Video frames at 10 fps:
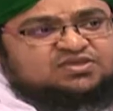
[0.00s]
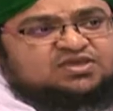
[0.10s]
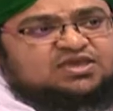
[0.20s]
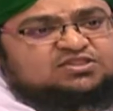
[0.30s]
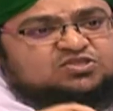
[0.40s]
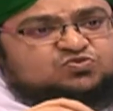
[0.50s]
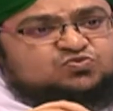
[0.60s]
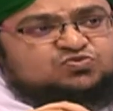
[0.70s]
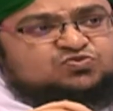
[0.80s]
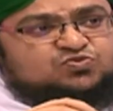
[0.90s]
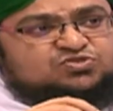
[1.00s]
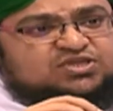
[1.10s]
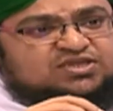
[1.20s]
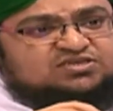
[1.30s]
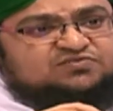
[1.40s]
and they do those
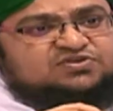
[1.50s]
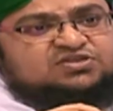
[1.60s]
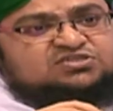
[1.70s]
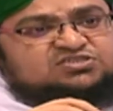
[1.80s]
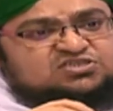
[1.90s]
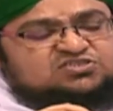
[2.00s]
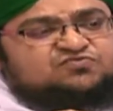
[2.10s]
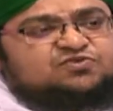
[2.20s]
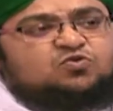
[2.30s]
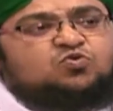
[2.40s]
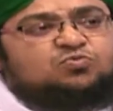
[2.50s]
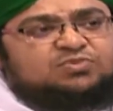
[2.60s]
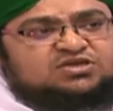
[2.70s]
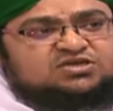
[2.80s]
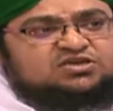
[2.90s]
activities just for
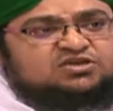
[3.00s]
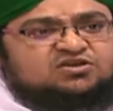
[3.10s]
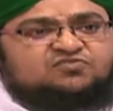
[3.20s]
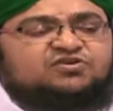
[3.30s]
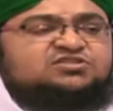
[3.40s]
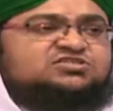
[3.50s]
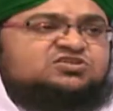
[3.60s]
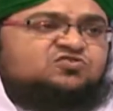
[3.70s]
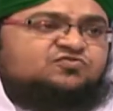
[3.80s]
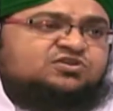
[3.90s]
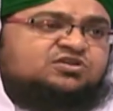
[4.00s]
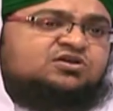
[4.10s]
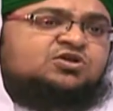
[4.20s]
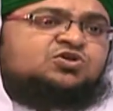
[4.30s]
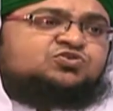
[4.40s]
humanity, not for the sake of Allah.
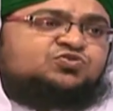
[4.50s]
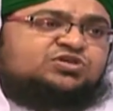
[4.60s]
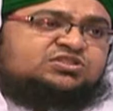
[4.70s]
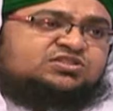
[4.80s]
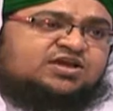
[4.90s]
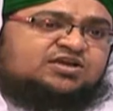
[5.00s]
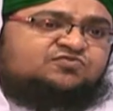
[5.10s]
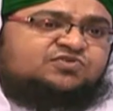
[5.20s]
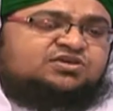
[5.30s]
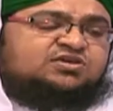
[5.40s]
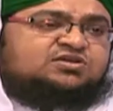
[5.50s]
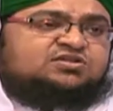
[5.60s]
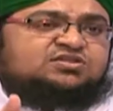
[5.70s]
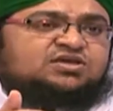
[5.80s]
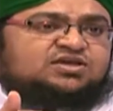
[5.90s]
So in that way,
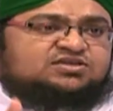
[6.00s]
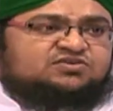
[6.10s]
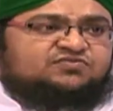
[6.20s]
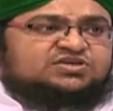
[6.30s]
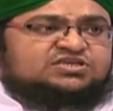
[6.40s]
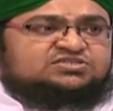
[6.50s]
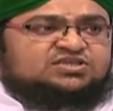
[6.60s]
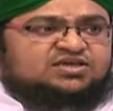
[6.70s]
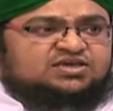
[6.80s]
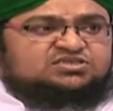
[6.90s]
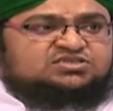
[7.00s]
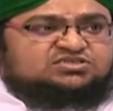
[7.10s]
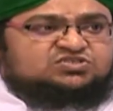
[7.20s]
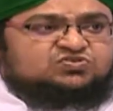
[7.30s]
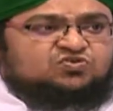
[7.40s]
the activities, the
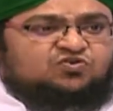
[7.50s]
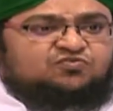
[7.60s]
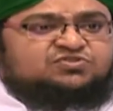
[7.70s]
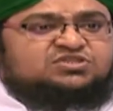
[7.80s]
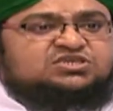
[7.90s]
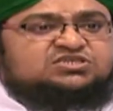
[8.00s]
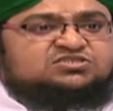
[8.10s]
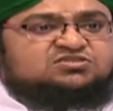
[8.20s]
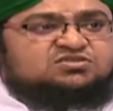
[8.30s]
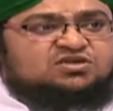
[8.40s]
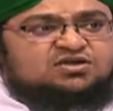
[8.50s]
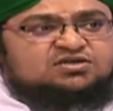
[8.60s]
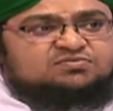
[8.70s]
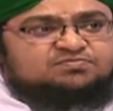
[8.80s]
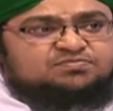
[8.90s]
actions of these third
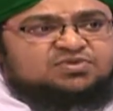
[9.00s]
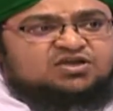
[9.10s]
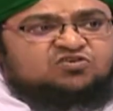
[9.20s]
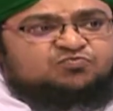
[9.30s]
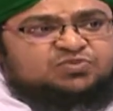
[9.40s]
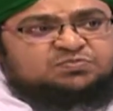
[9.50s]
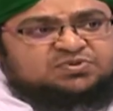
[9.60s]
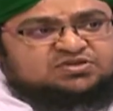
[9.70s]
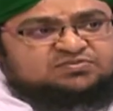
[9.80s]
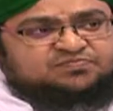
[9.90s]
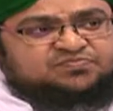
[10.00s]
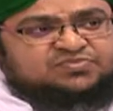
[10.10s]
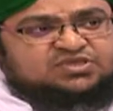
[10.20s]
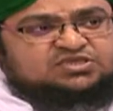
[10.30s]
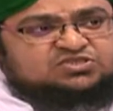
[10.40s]
kind of people
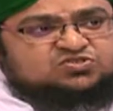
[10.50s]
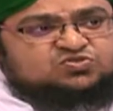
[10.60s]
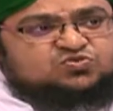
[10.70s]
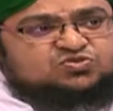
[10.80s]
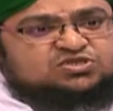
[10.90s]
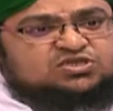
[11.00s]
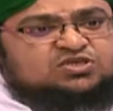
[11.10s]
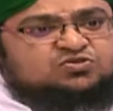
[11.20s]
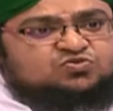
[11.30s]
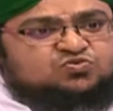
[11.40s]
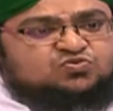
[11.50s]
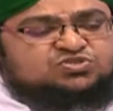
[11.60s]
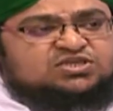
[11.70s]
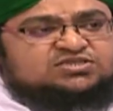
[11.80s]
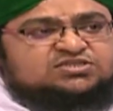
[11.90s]
is totally
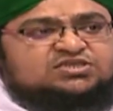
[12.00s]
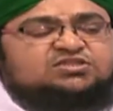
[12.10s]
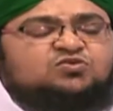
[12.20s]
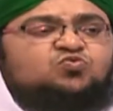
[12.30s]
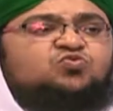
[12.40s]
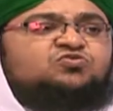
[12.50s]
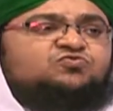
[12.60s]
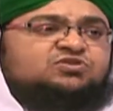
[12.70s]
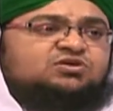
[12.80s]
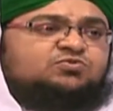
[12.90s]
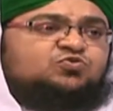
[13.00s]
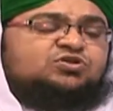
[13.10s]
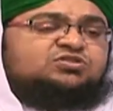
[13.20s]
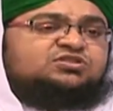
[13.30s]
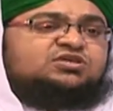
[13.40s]
useless in the court of Allah,
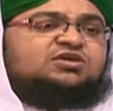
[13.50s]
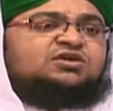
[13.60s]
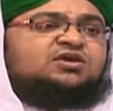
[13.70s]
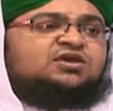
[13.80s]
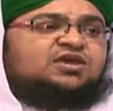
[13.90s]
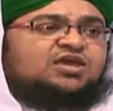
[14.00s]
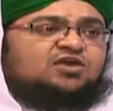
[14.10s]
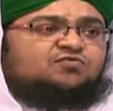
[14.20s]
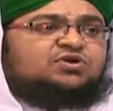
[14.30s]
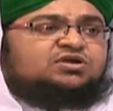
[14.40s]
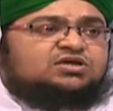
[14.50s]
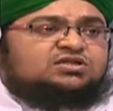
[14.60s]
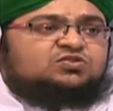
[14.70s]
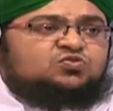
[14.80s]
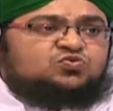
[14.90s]
because they haven't
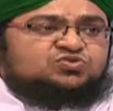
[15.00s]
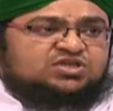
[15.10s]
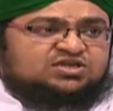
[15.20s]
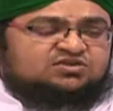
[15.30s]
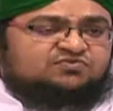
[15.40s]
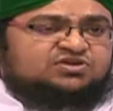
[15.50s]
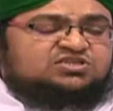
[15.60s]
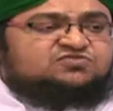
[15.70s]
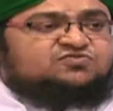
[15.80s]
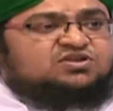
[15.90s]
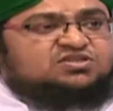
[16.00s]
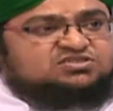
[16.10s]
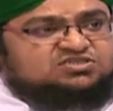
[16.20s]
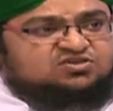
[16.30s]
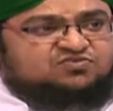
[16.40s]
done those activities for the
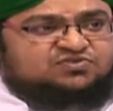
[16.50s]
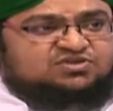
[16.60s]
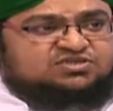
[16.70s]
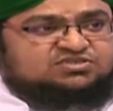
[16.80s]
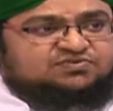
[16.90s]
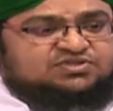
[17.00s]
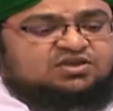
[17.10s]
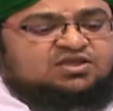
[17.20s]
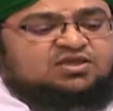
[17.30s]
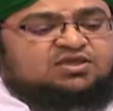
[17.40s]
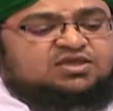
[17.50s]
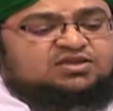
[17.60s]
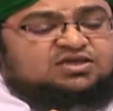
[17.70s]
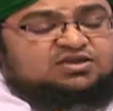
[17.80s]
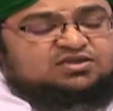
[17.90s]
sake of Allah Azza wa Jal, and
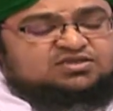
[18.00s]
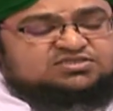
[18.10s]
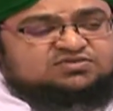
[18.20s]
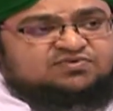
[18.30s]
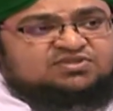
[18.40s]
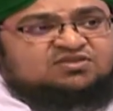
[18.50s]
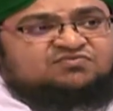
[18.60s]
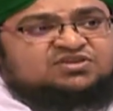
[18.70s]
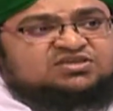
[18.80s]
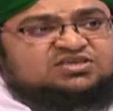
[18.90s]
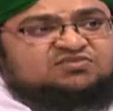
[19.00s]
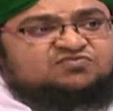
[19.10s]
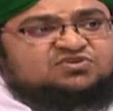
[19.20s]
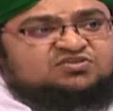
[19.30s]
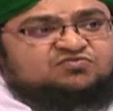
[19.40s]
Allah Azza wa Jal will give
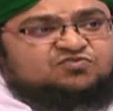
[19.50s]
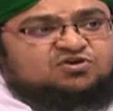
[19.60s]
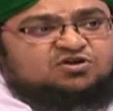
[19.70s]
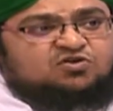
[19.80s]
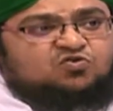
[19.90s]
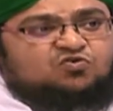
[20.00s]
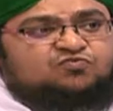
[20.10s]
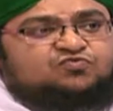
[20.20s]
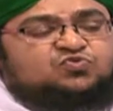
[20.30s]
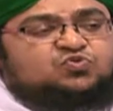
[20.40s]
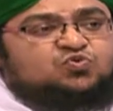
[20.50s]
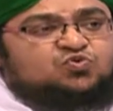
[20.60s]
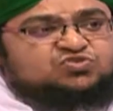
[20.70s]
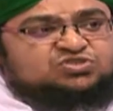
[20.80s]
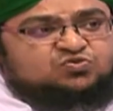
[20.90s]
reward of
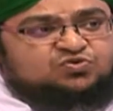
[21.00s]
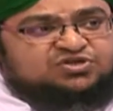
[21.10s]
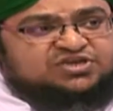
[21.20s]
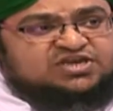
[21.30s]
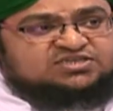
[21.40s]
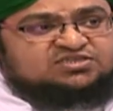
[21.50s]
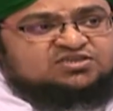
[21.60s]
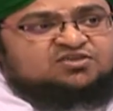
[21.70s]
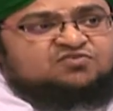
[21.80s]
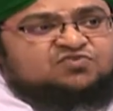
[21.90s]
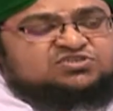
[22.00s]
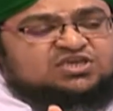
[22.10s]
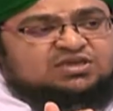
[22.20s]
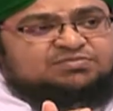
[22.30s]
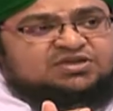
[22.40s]
those good deeds which
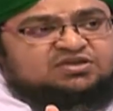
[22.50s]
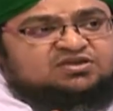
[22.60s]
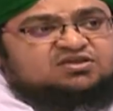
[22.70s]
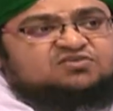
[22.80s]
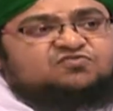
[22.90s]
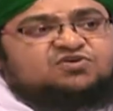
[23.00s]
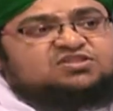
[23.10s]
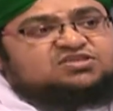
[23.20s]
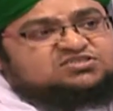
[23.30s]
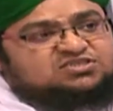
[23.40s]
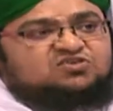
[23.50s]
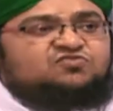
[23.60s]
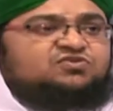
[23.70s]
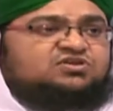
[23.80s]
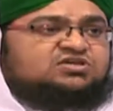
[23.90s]
have been done for the sake
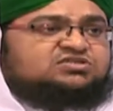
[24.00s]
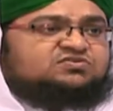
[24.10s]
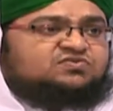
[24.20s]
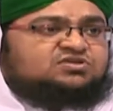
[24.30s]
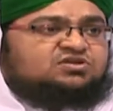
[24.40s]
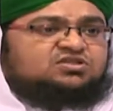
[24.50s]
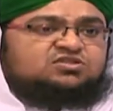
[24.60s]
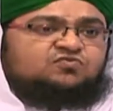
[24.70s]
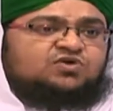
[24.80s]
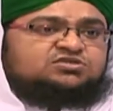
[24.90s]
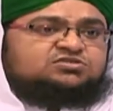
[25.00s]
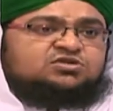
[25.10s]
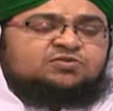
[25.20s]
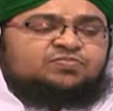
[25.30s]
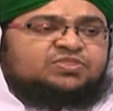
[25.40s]
of Allah Azza wa Jal. Otherwise,
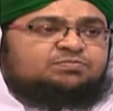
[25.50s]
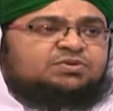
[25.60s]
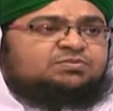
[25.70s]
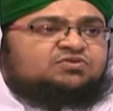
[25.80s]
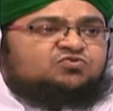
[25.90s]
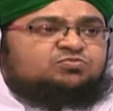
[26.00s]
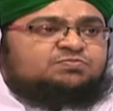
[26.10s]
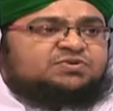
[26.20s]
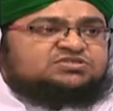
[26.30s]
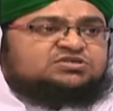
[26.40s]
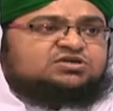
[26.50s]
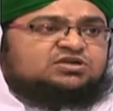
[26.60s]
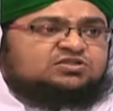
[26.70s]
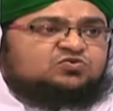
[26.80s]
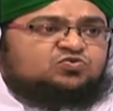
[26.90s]
the people would be presented
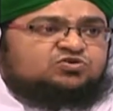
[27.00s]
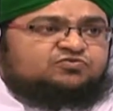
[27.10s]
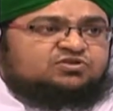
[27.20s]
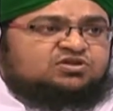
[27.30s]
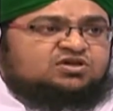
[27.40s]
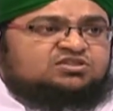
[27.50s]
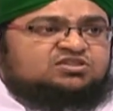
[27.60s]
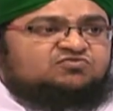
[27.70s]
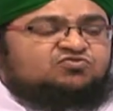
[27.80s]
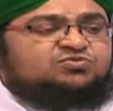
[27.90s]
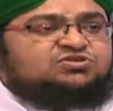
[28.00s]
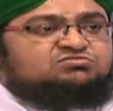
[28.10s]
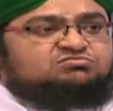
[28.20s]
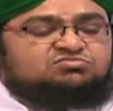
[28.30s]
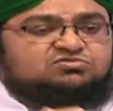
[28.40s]
in the court of Allah and they would be
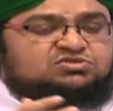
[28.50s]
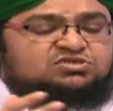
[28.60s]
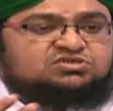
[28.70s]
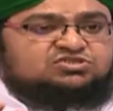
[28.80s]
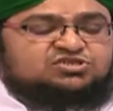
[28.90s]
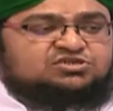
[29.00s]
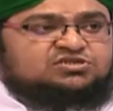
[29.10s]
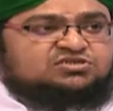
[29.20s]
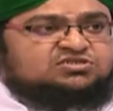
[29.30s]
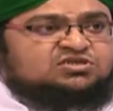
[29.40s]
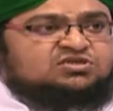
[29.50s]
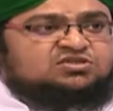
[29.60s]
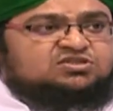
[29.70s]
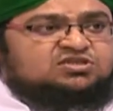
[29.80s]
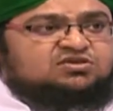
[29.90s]
generous,
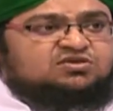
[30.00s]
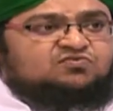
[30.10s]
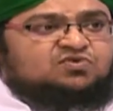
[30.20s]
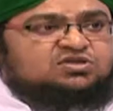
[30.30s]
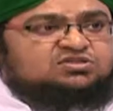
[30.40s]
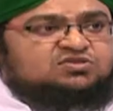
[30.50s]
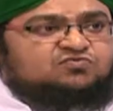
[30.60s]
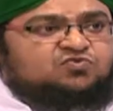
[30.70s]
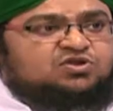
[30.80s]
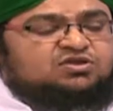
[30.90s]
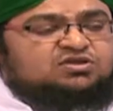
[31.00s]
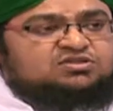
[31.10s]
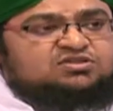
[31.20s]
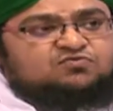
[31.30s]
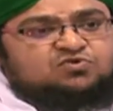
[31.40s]
they
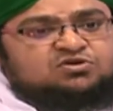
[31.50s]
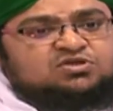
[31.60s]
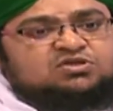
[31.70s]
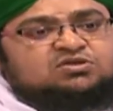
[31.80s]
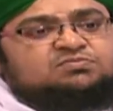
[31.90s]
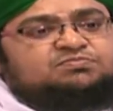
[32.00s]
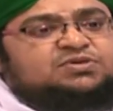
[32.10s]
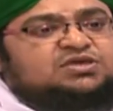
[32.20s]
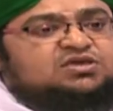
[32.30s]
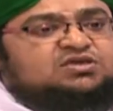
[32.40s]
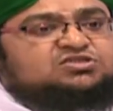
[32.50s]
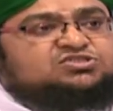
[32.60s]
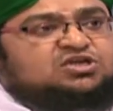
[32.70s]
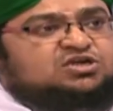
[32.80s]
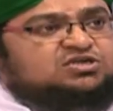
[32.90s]
would pay
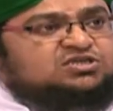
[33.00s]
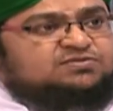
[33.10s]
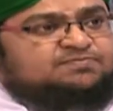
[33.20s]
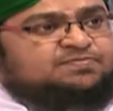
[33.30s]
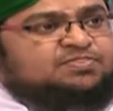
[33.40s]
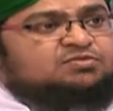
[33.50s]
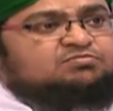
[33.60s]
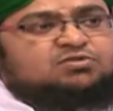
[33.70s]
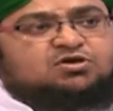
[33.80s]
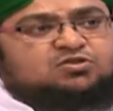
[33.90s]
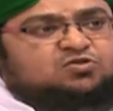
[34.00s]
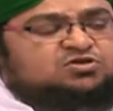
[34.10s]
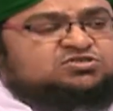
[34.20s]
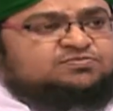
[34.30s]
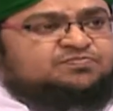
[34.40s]
charity a
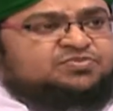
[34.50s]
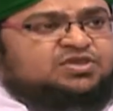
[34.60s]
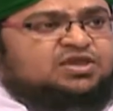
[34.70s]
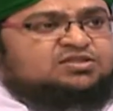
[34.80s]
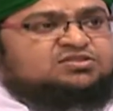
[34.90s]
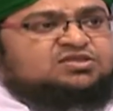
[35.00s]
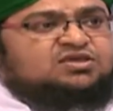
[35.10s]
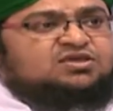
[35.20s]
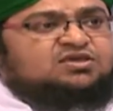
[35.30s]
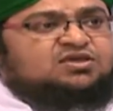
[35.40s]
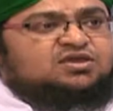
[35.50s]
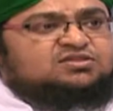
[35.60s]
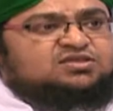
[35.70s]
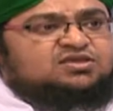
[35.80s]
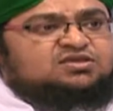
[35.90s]
lot, and they
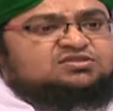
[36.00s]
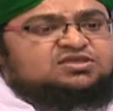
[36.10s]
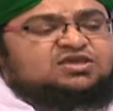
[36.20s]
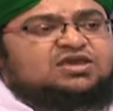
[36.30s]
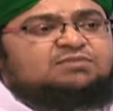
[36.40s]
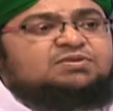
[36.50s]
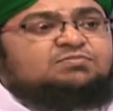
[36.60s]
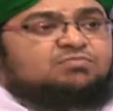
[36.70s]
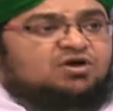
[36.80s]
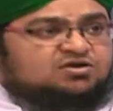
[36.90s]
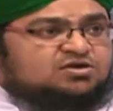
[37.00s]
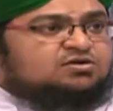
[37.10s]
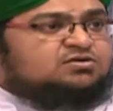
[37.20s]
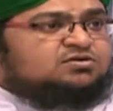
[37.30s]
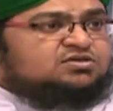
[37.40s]
have been
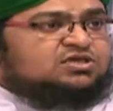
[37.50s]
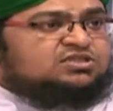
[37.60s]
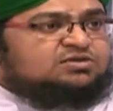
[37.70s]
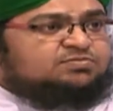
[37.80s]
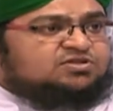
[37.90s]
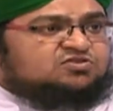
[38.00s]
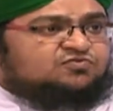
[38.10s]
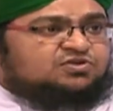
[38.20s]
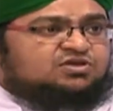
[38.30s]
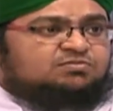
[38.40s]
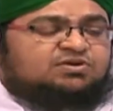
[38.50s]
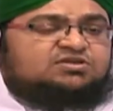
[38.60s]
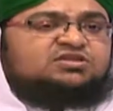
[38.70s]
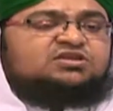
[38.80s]
martyred in the path of Allah, but their